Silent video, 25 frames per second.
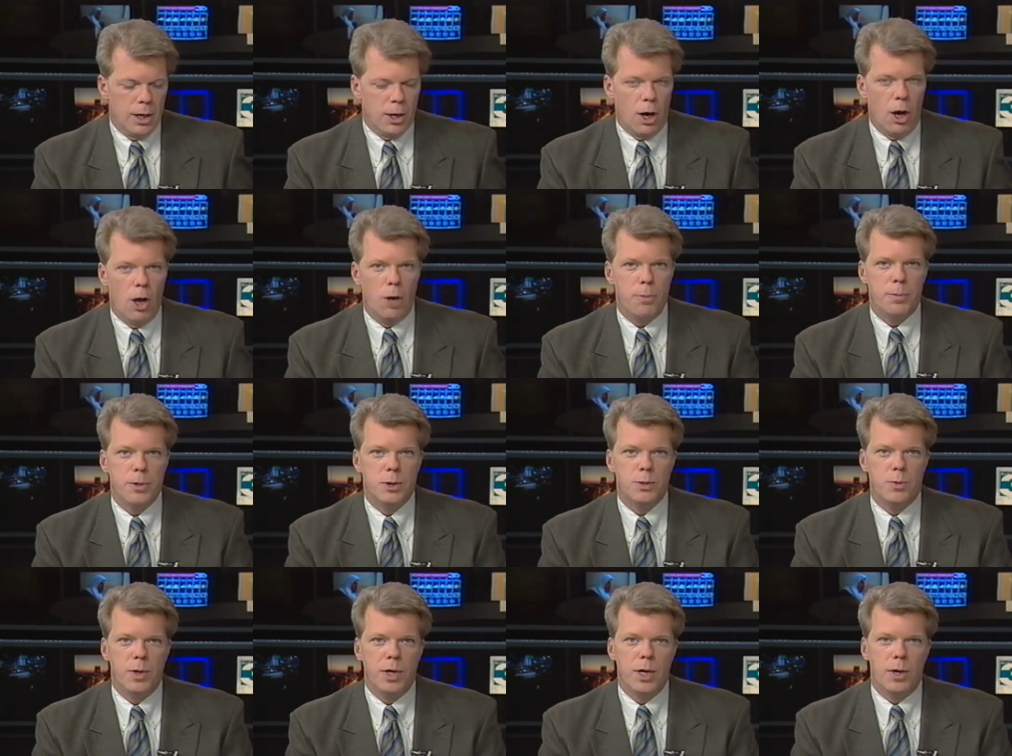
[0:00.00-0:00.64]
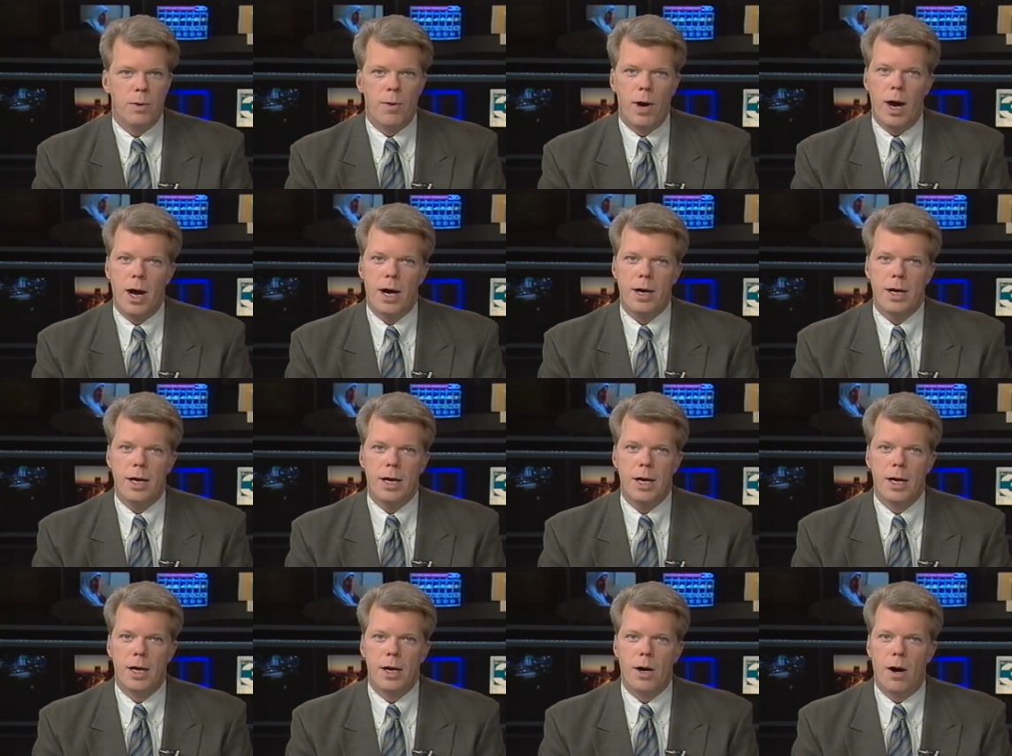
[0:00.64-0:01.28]
Caught between a
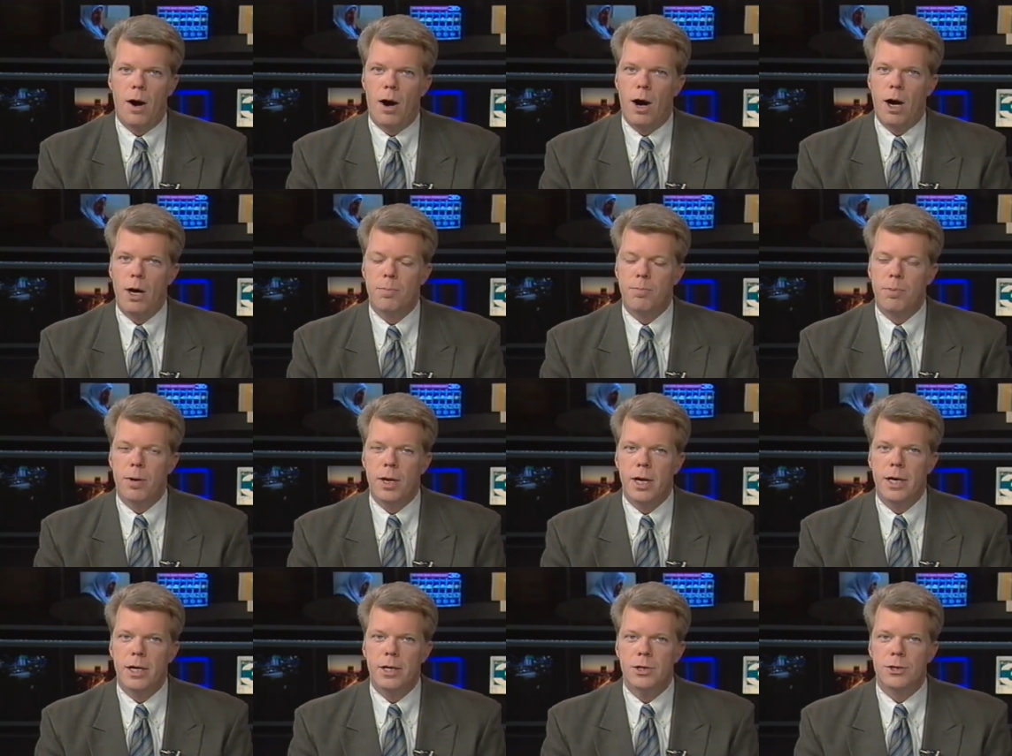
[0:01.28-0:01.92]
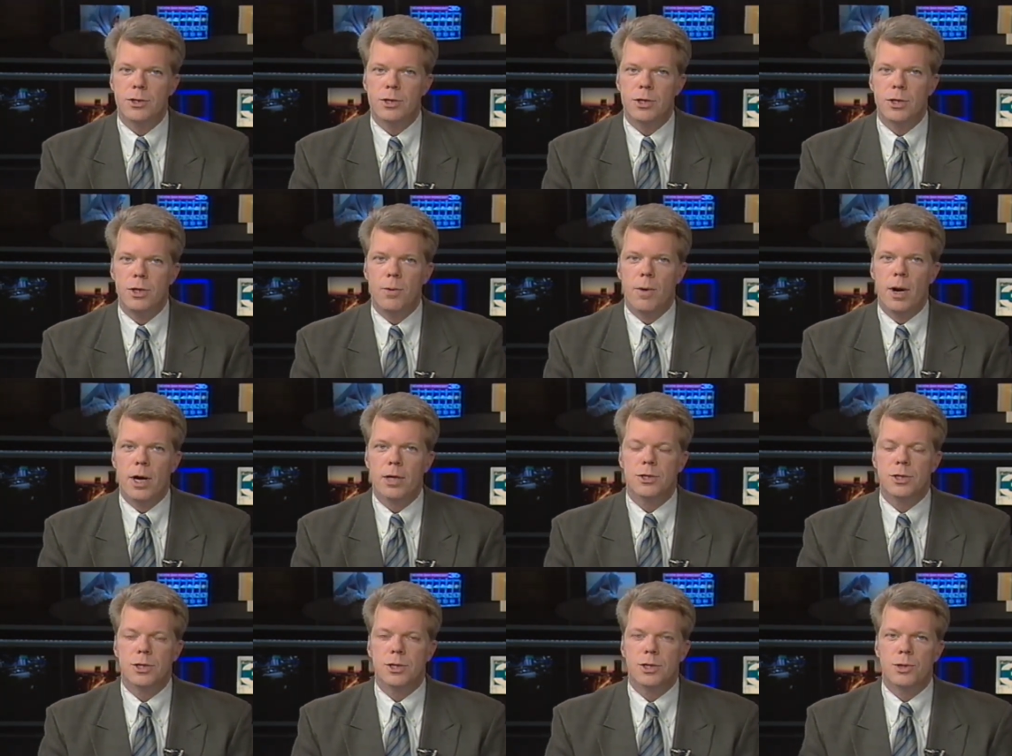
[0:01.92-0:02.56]
rock and a hard place, the U.S.